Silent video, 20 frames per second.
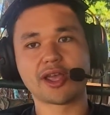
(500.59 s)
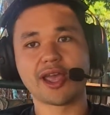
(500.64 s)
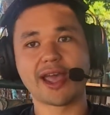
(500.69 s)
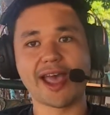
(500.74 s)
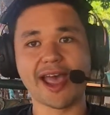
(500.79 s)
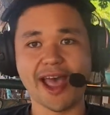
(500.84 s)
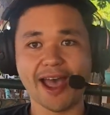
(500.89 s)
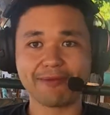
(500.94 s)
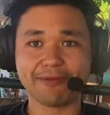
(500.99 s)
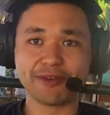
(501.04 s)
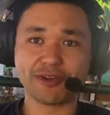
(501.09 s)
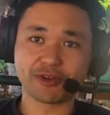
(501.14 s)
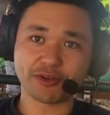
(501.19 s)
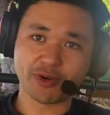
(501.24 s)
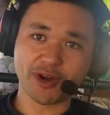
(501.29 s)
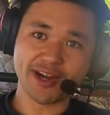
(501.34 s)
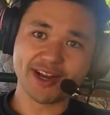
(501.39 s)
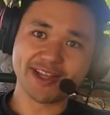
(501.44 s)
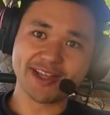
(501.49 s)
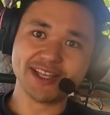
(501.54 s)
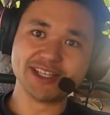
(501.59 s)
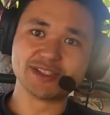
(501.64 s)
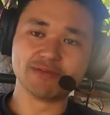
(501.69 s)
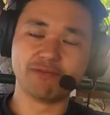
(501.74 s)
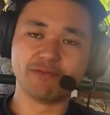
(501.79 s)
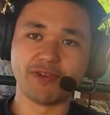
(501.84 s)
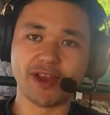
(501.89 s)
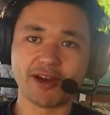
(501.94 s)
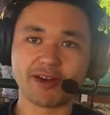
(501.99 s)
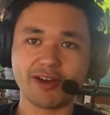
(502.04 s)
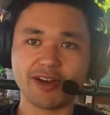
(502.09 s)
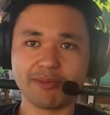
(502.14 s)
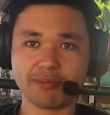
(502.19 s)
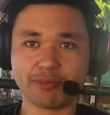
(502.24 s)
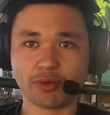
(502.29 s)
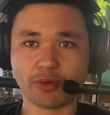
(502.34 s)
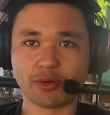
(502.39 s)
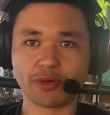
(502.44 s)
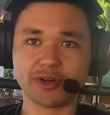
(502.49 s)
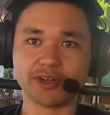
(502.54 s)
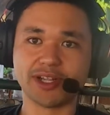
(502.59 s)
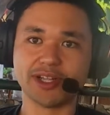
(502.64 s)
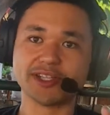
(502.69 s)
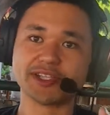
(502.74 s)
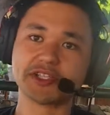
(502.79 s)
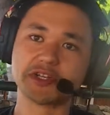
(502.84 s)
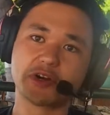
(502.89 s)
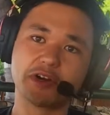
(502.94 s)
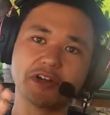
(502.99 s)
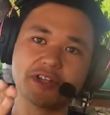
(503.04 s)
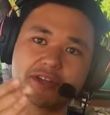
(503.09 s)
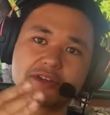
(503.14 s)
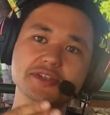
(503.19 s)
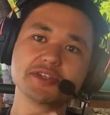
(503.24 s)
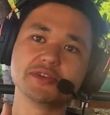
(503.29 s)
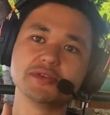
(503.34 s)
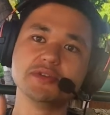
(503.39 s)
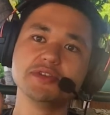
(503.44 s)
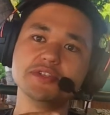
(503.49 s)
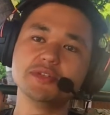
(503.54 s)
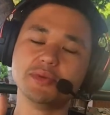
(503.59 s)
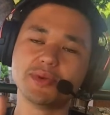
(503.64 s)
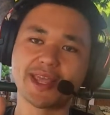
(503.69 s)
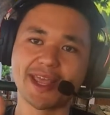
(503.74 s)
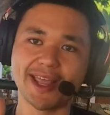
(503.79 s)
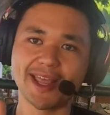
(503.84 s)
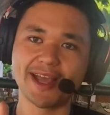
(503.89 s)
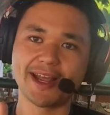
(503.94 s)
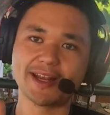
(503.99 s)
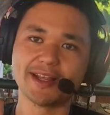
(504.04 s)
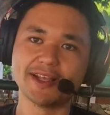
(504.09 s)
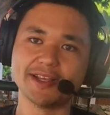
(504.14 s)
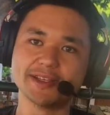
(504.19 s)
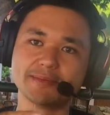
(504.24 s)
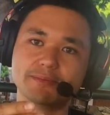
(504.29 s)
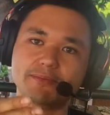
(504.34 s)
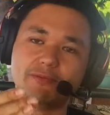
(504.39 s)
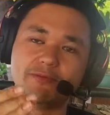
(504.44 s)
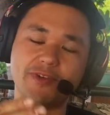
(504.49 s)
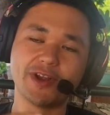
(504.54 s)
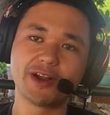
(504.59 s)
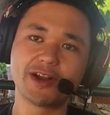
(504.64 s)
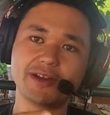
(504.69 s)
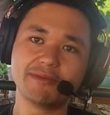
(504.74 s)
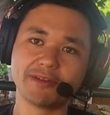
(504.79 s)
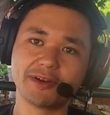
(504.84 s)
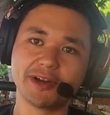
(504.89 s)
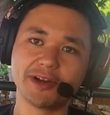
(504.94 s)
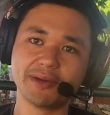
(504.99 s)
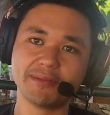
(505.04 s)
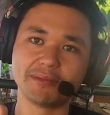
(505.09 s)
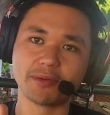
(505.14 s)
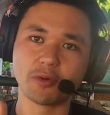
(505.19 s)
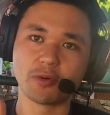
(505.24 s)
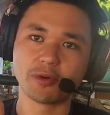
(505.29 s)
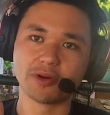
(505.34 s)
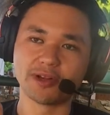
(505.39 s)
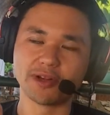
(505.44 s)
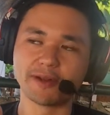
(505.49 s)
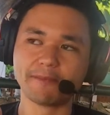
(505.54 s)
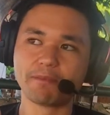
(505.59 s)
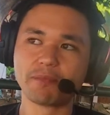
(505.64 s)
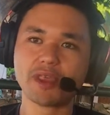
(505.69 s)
Having credit is very important, and starting as soon as you can is very, very important